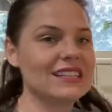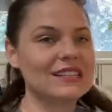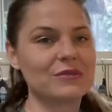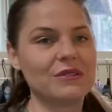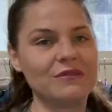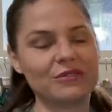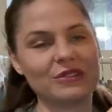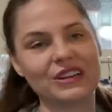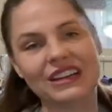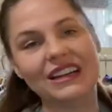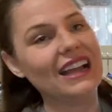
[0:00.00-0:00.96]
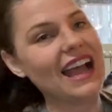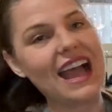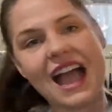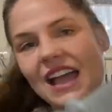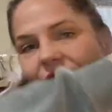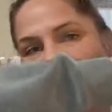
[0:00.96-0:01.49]
this one for,
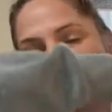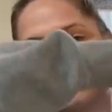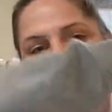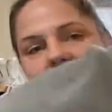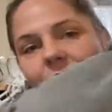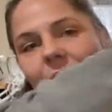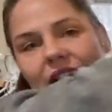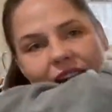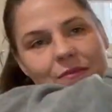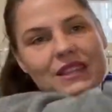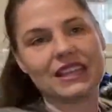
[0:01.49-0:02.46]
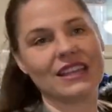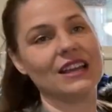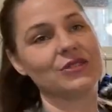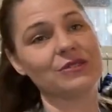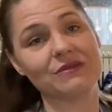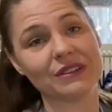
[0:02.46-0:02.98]
I don't know, off the top of my head, I'm thinking
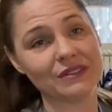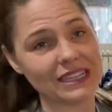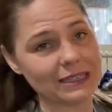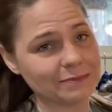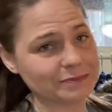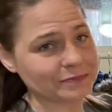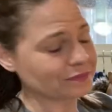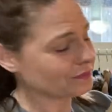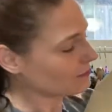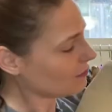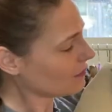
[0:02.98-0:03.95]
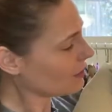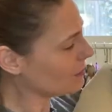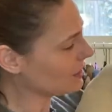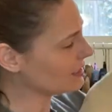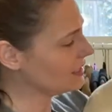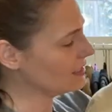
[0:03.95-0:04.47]
150
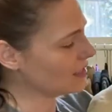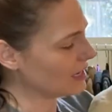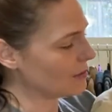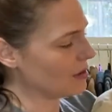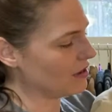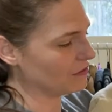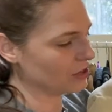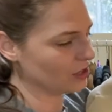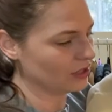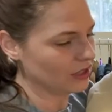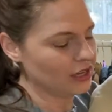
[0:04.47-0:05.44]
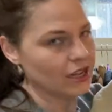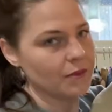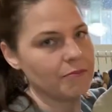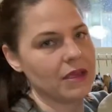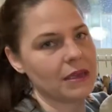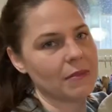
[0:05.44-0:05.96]
because it is like a puffer.
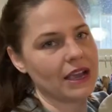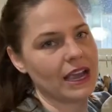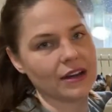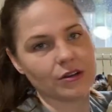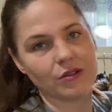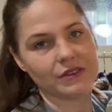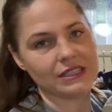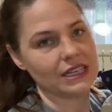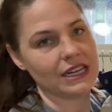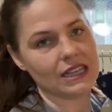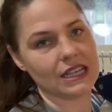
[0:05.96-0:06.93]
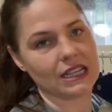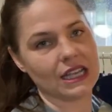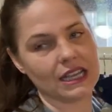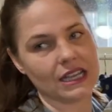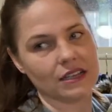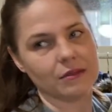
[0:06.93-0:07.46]
It might, I don't know if it's anything
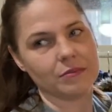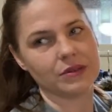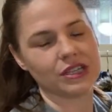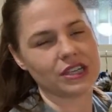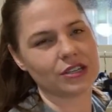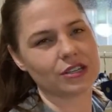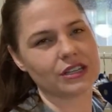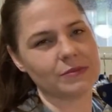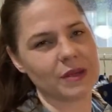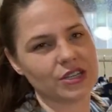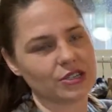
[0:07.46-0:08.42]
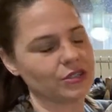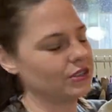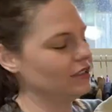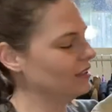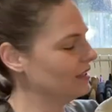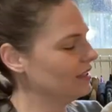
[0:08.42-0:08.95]
like particularly
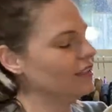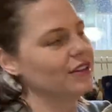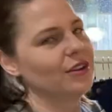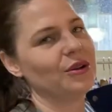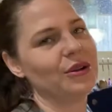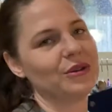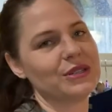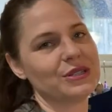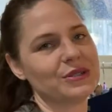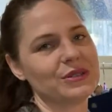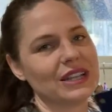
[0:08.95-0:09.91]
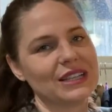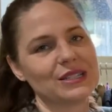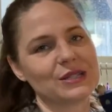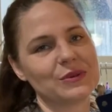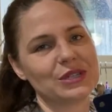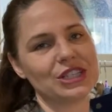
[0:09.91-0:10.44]
special. Oh, it's so like
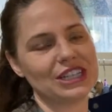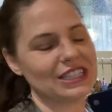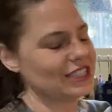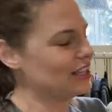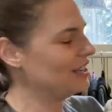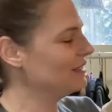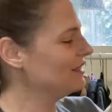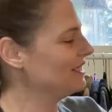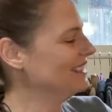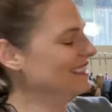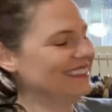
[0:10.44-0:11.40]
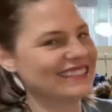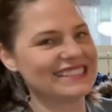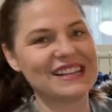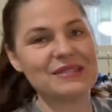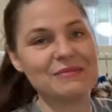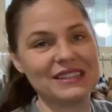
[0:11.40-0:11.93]
squishy and soft. It's
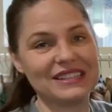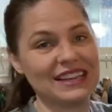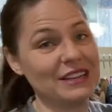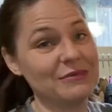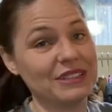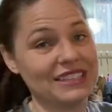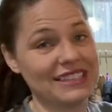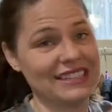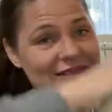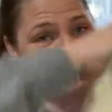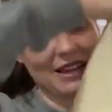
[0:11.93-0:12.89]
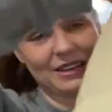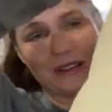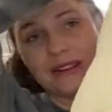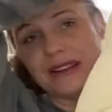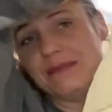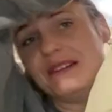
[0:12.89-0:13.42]
not the best time to be listing
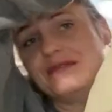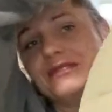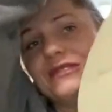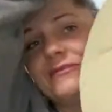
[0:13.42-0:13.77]
Patagonia puffers,